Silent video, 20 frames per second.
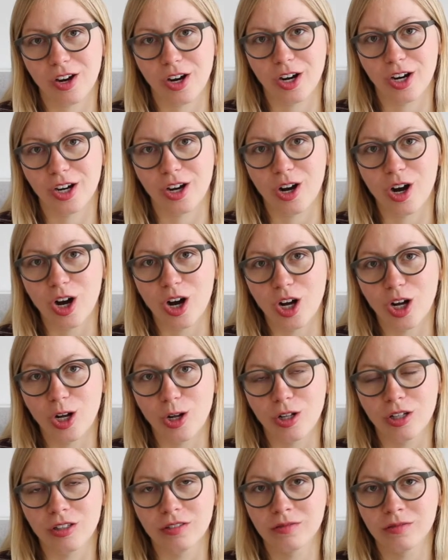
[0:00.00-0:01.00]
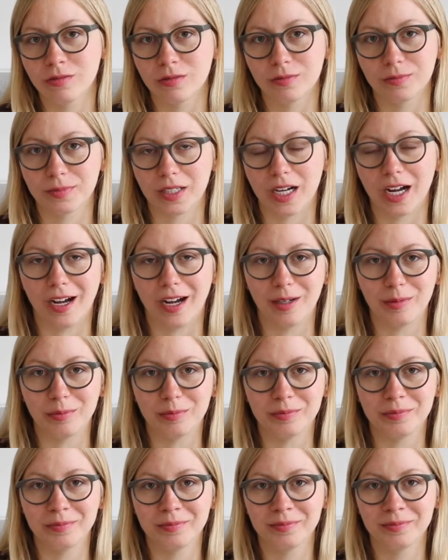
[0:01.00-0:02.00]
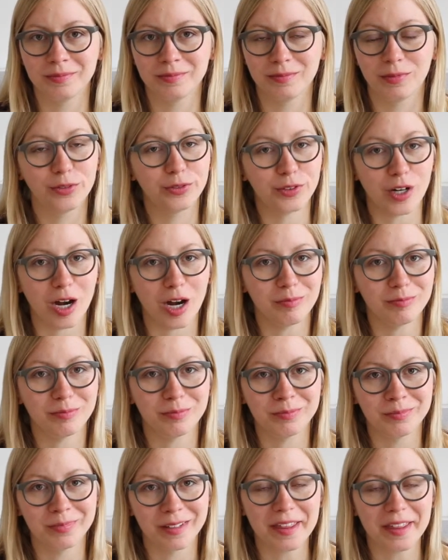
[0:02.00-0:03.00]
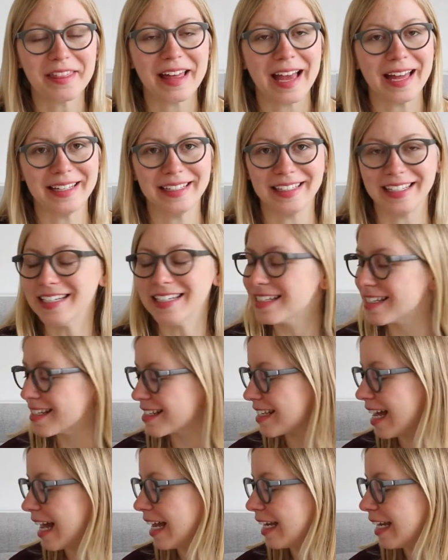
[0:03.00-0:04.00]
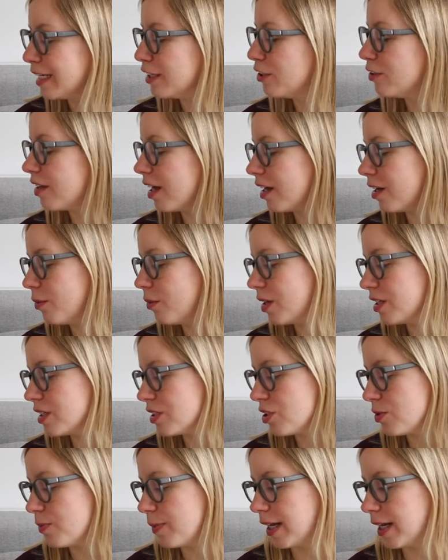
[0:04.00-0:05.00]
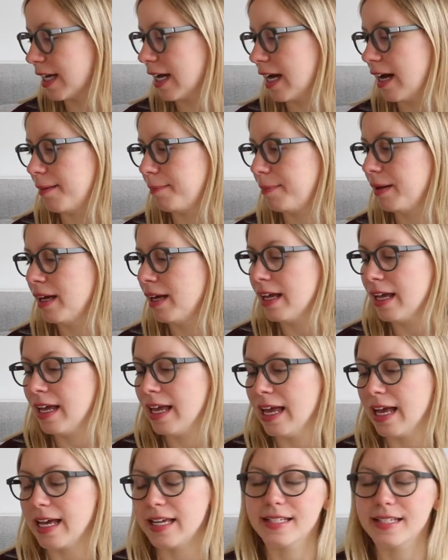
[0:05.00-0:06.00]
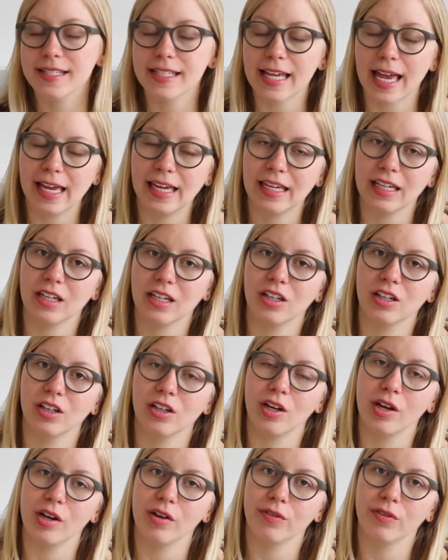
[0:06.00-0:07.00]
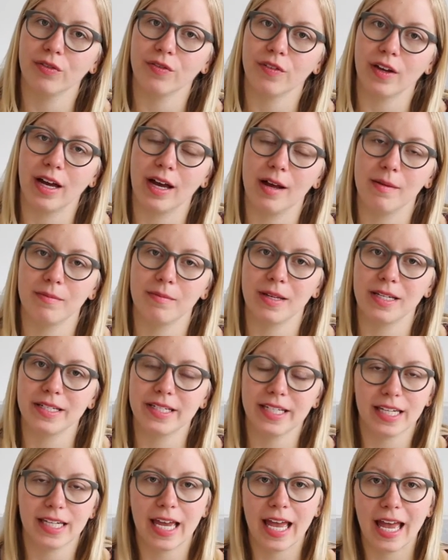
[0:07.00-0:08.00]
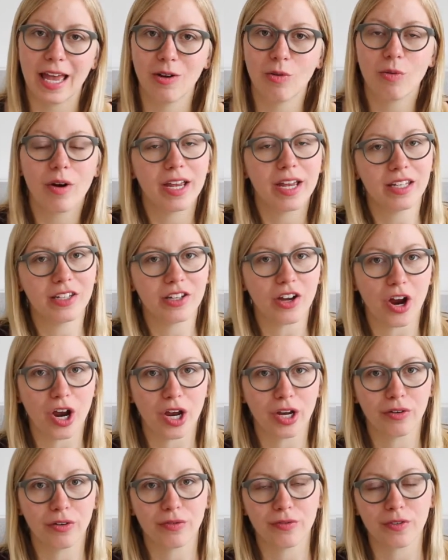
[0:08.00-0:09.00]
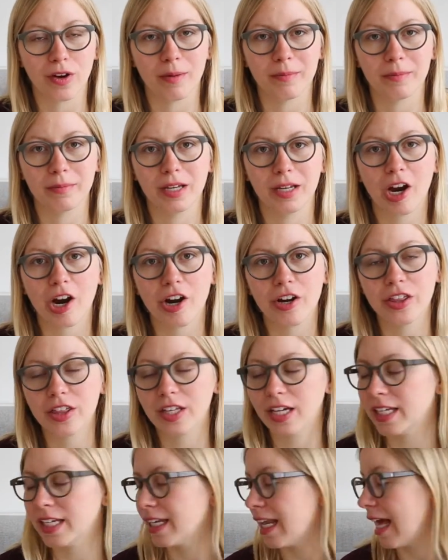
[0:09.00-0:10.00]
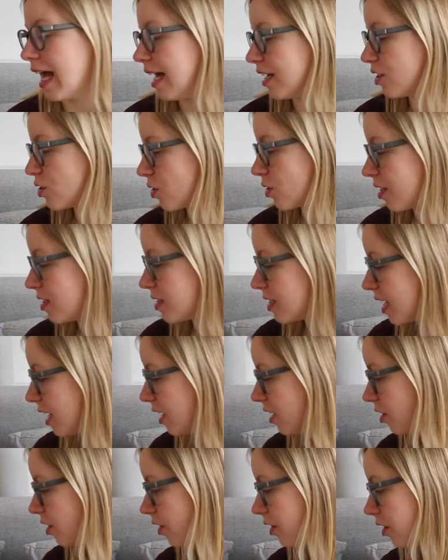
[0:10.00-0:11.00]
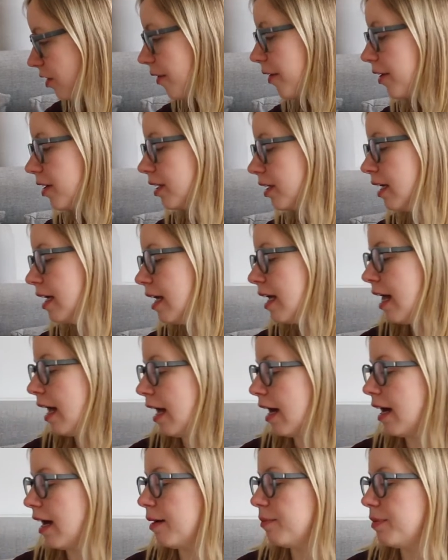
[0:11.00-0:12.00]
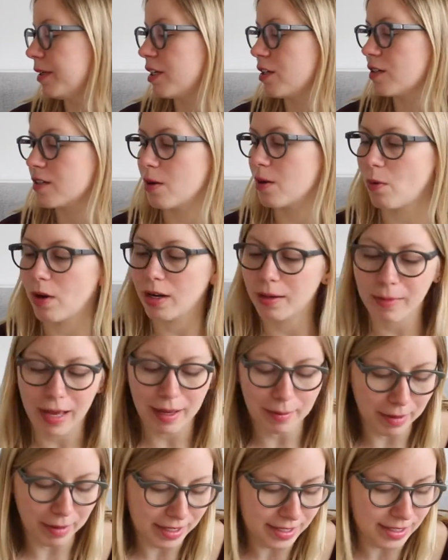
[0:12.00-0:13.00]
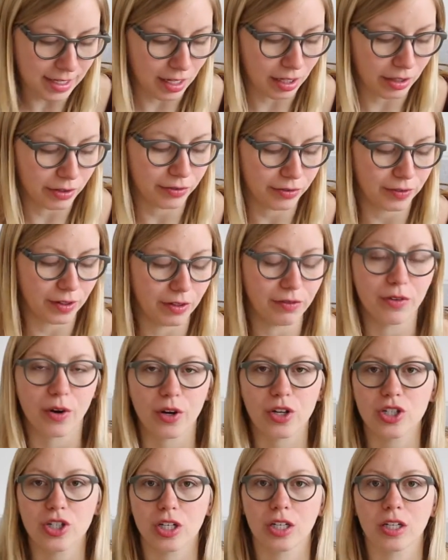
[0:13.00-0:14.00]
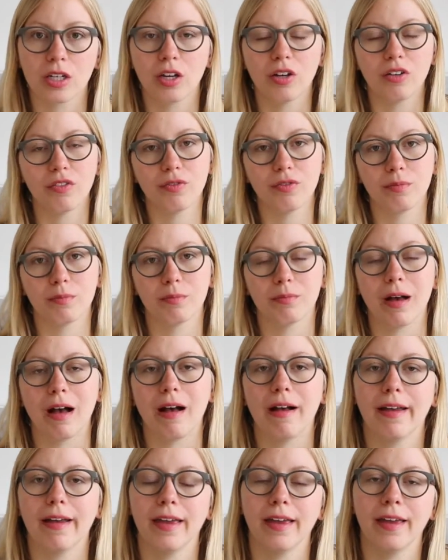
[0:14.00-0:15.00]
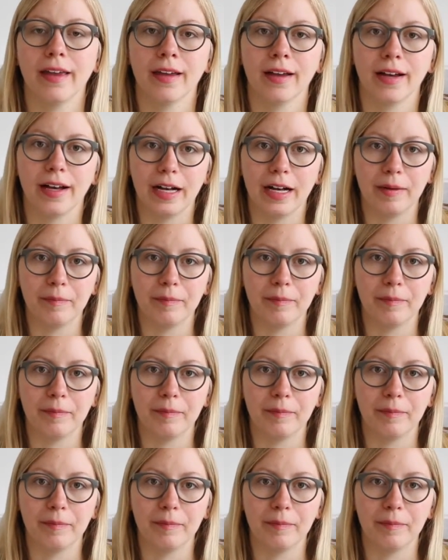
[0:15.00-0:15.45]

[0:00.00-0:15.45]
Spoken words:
are all from that list, and I knew that I wanted to pick up a skein of DK weight yarn from Cardigan at Trustee yarn, because I want to make myself a version of my